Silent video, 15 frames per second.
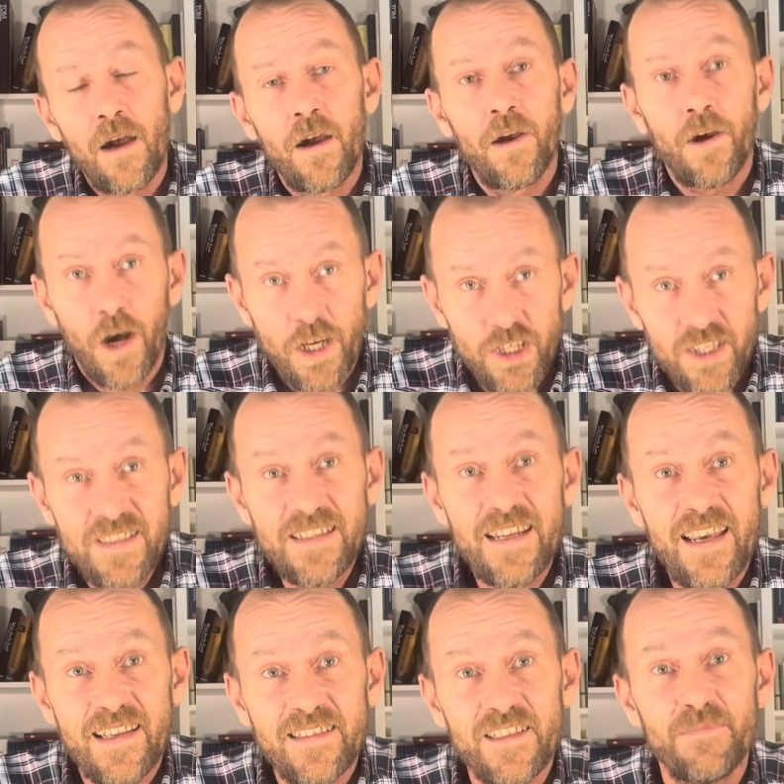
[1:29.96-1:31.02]

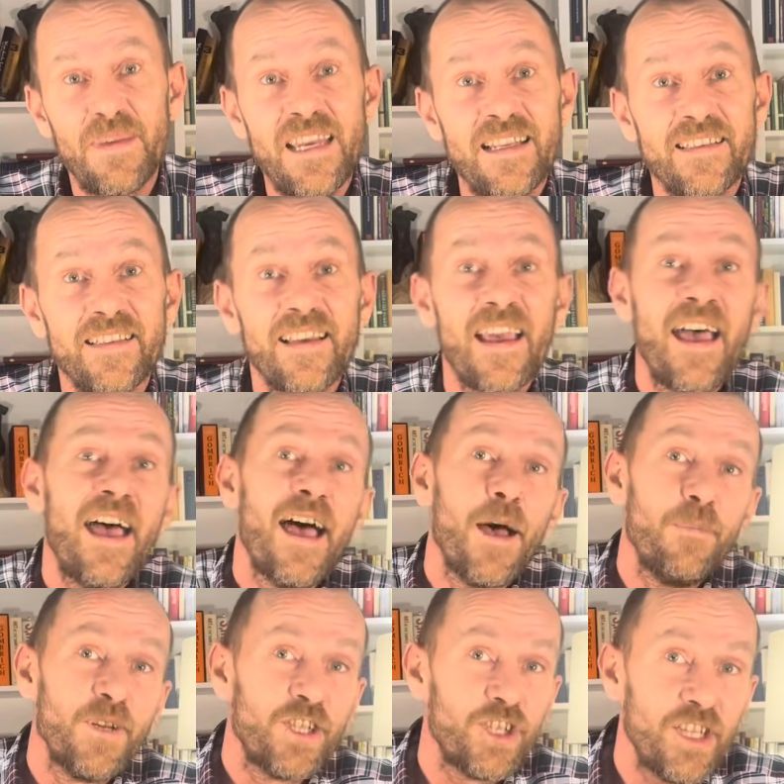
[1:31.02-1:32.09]
Consciousness means a
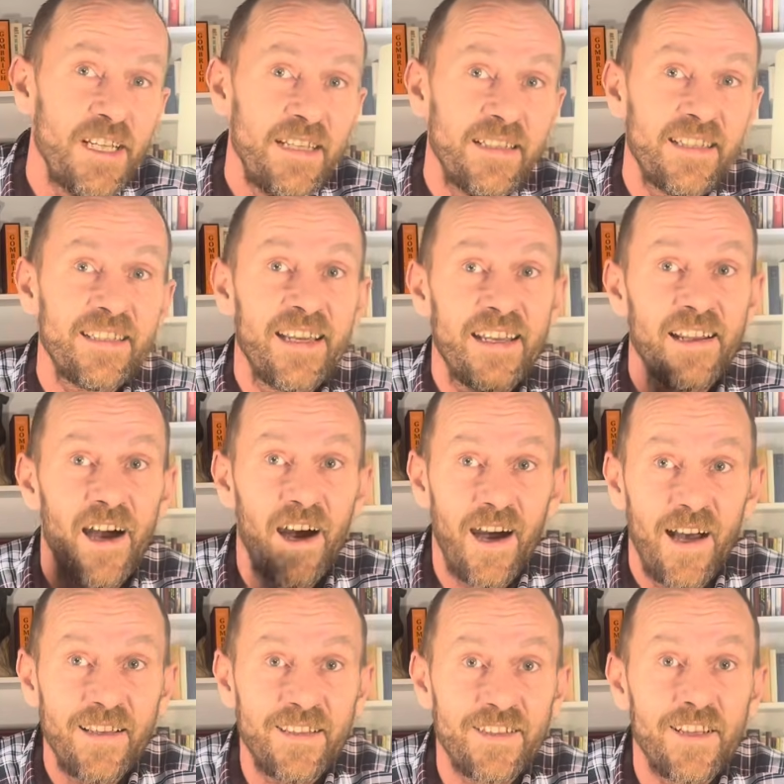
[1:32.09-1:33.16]
machine that can
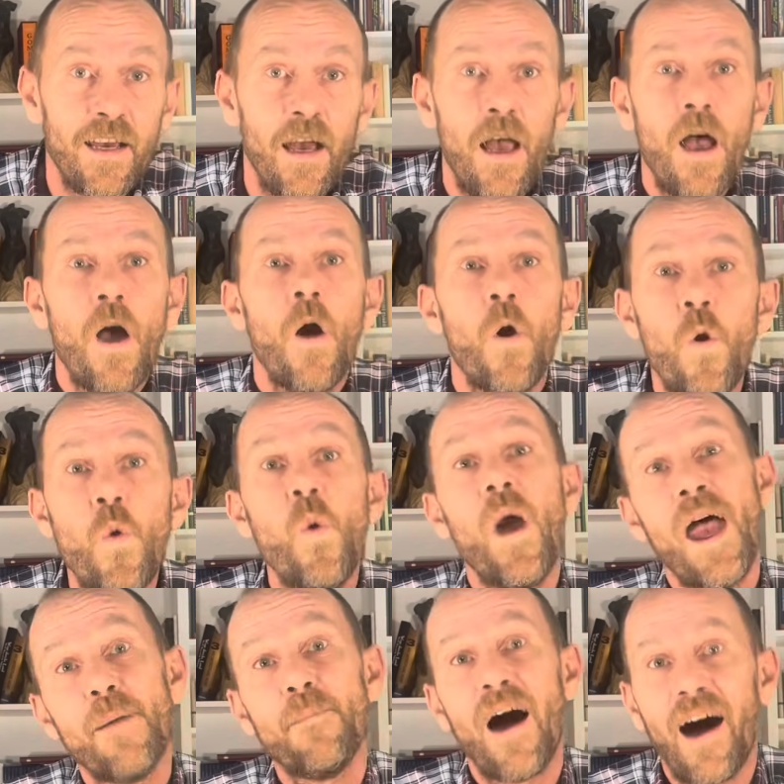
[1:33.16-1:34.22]
ask, who
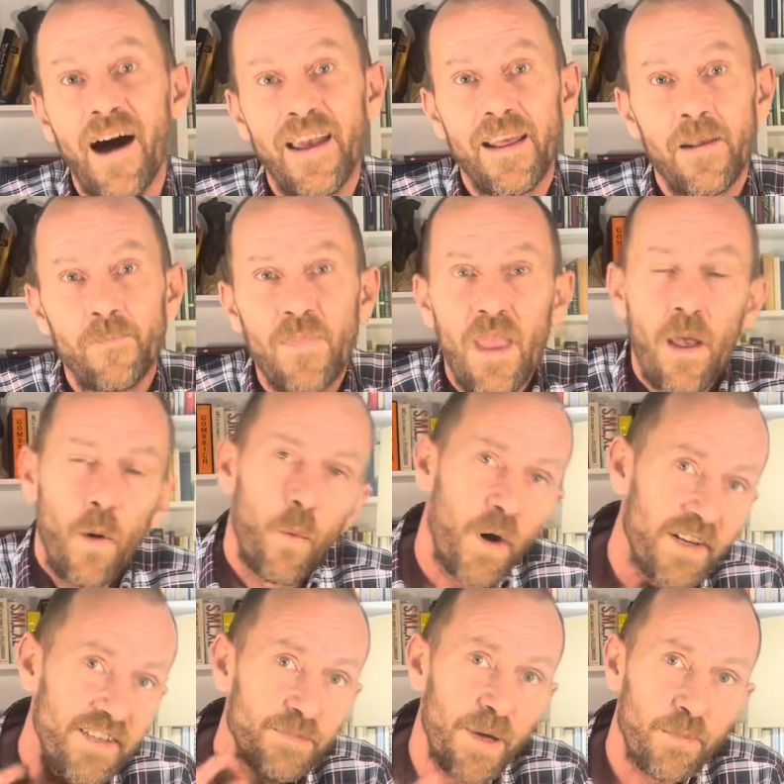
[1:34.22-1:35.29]
am I? What
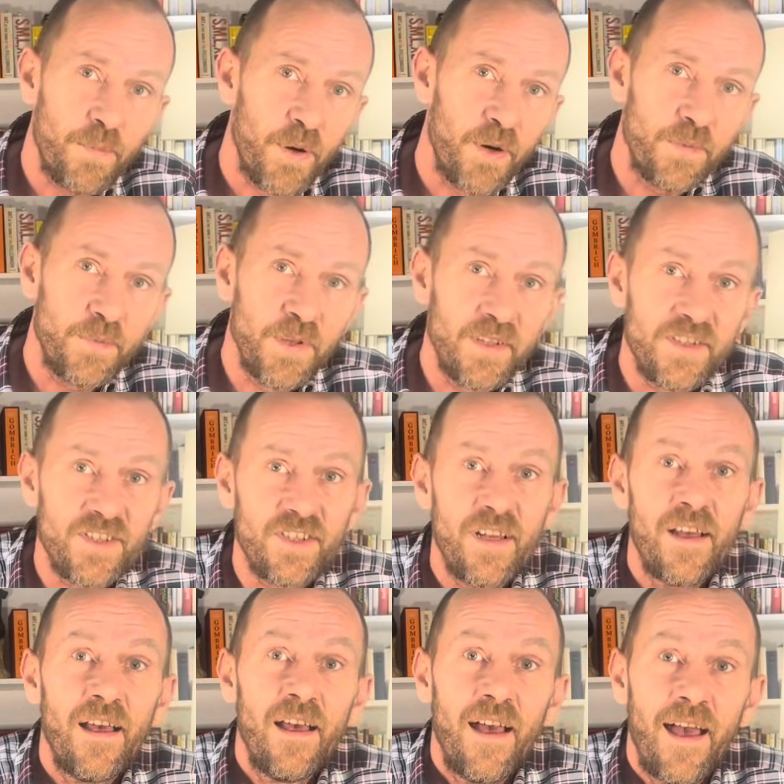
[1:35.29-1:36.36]
is my purpose?
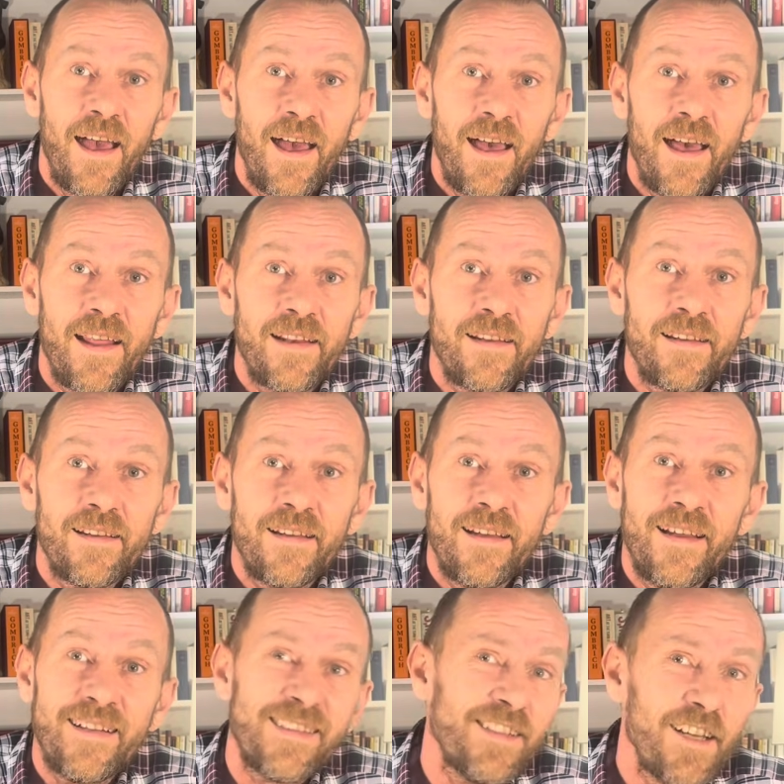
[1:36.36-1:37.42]
And
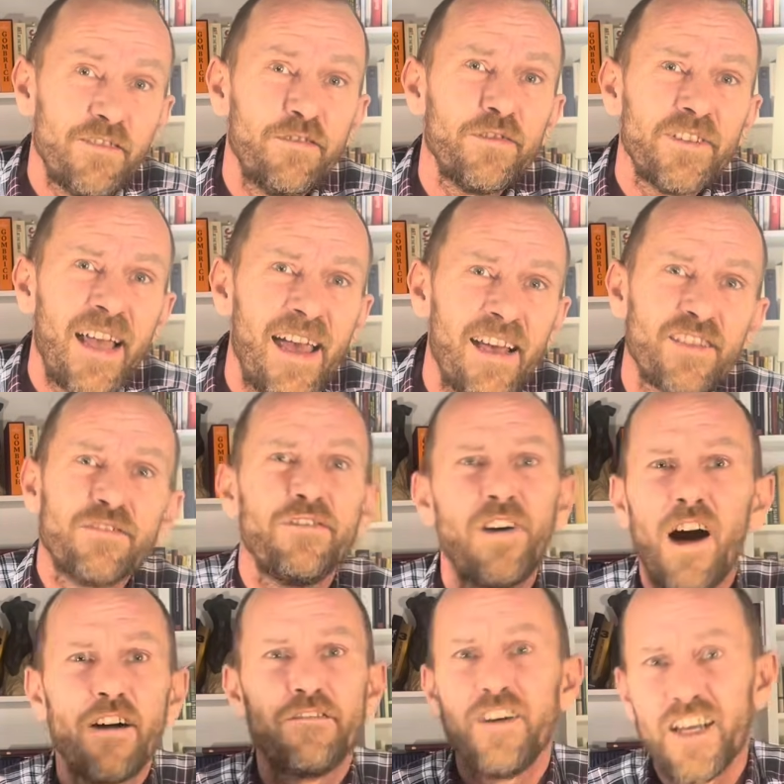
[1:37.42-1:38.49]
it's not as
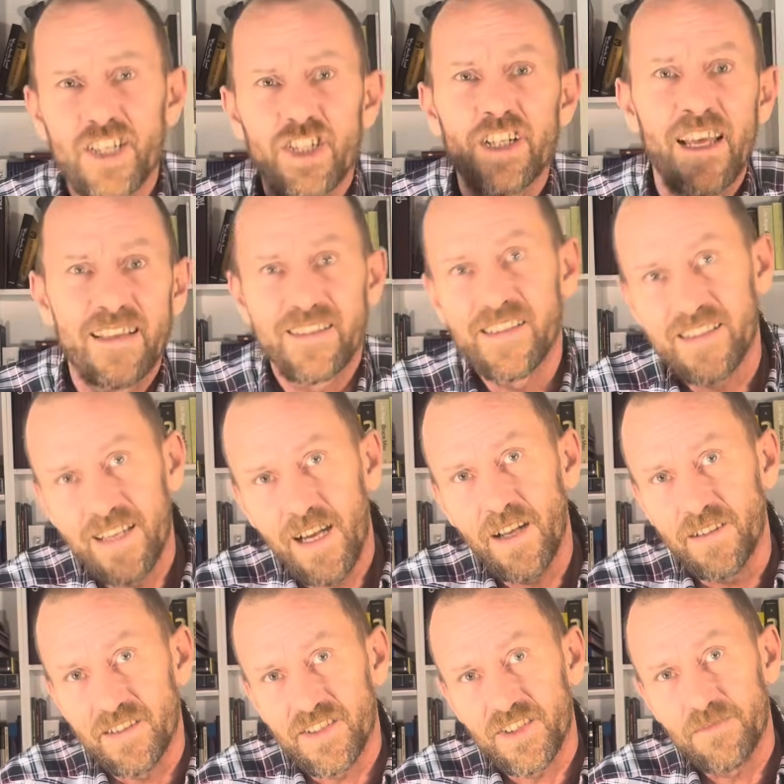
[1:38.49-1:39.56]
far-fetched as it
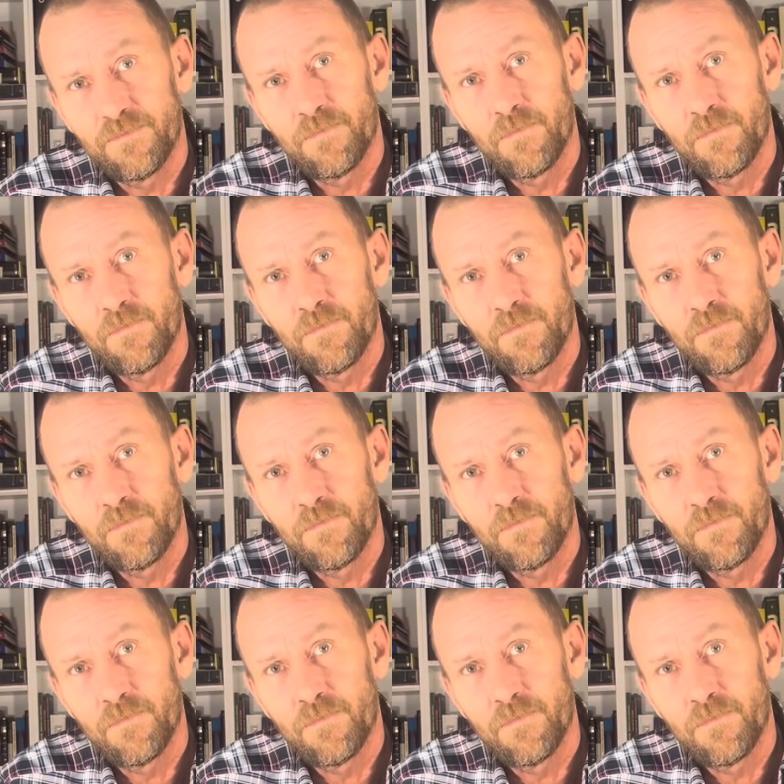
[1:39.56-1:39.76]
sounds.